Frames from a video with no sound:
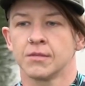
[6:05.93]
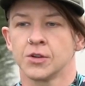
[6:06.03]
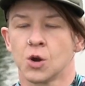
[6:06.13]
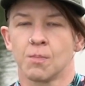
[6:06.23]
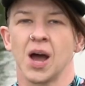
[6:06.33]

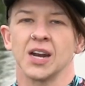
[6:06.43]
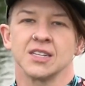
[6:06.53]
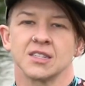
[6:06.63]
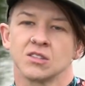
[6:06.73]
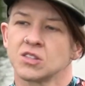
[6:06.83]
your
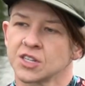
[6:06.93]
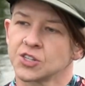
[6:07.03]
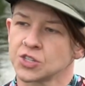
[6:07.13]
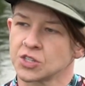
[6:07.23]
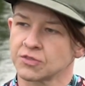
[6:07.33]
body's
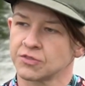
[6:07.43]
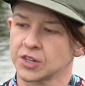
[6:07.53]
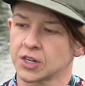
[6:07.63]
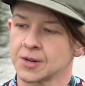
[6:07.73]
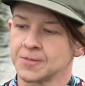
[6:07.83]
sensations of
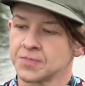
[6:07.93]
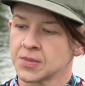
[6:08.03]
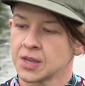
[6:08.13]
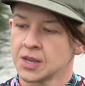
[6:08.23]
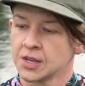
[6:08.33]
fear.
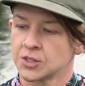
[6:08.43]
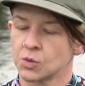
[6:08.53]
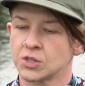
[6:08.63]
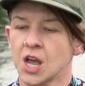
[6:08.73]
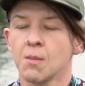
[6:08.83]

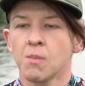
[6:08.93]
So it's come